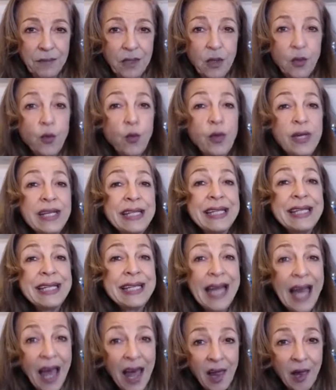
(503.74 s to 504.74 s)
We need
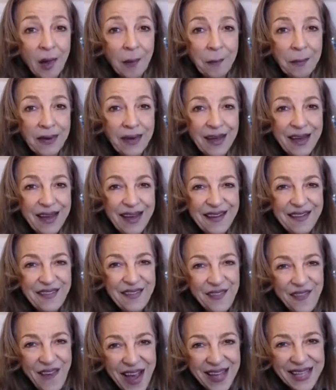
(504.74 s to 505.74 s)
help
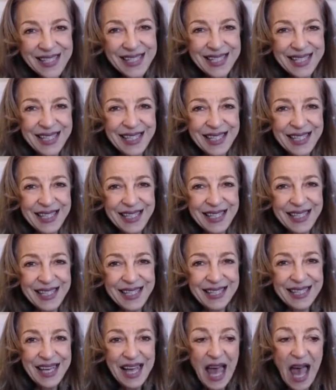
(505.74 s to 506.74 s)
finding
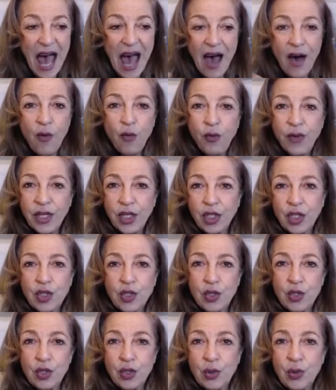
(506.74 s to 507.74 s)
how we can
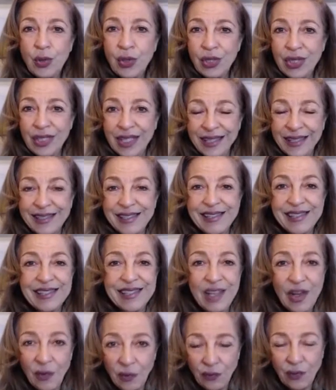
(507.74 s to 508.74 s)
do things
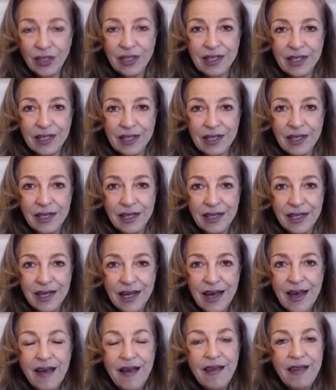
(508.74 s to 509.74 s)
differently
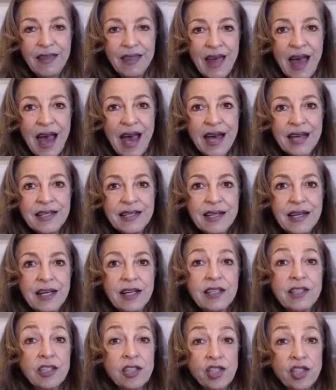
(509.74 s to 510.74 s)
that
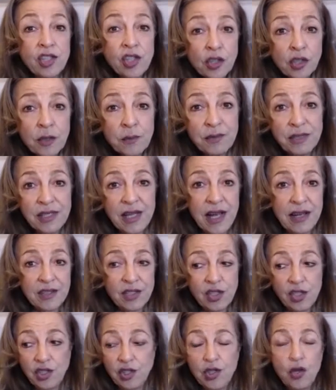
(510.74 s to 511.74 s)
the
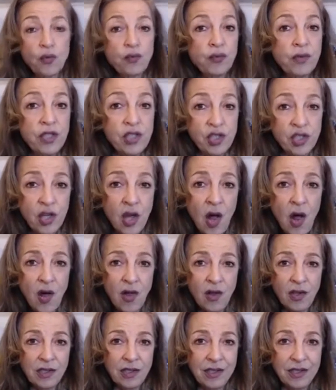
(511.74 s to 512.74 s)
circumstances, the
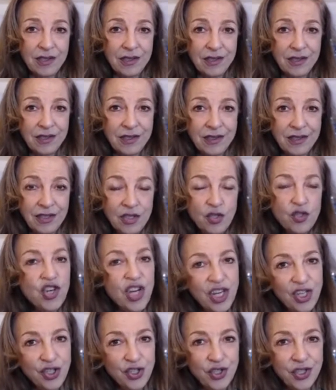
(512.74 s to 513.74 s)
result
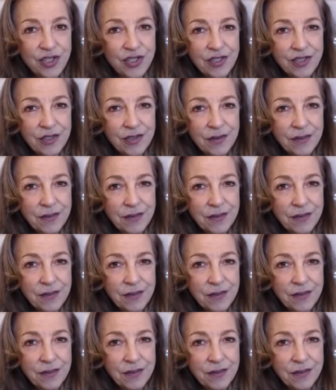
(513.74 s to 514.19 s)
changes.